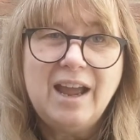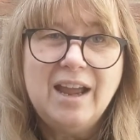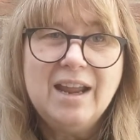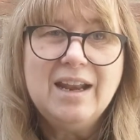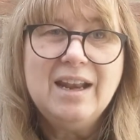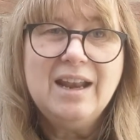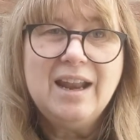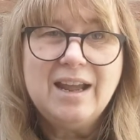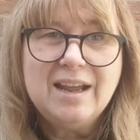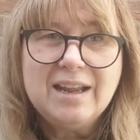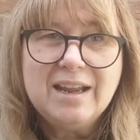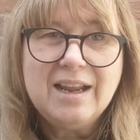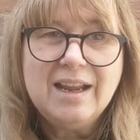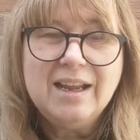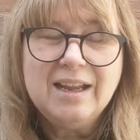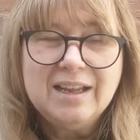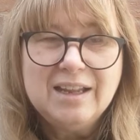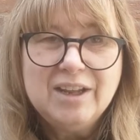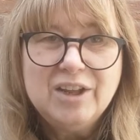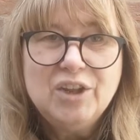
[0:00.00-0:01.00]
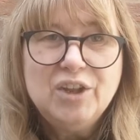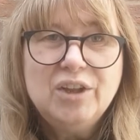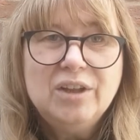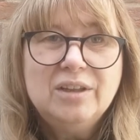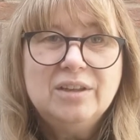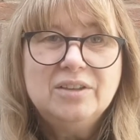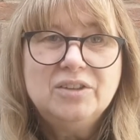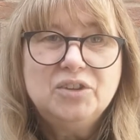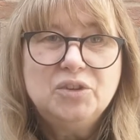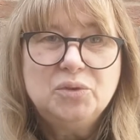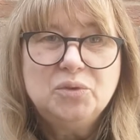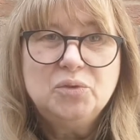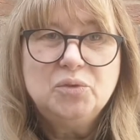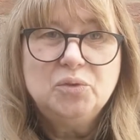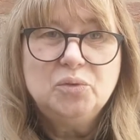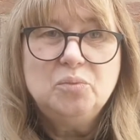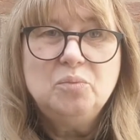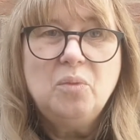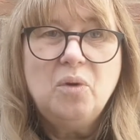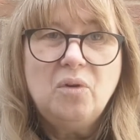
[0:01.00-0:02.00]
I like to
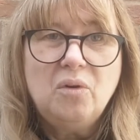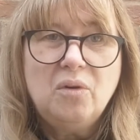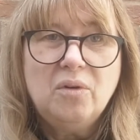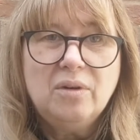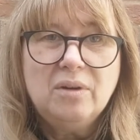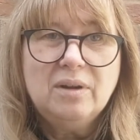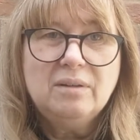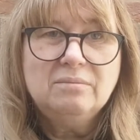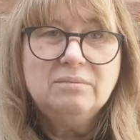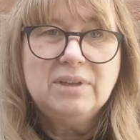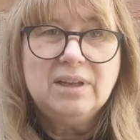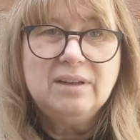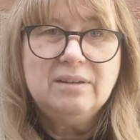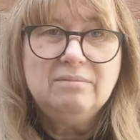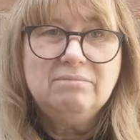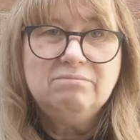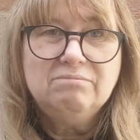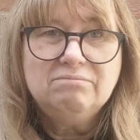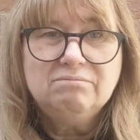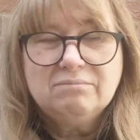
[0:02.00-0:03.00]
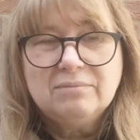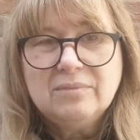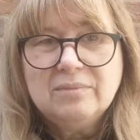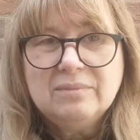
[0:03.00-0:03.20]
do more than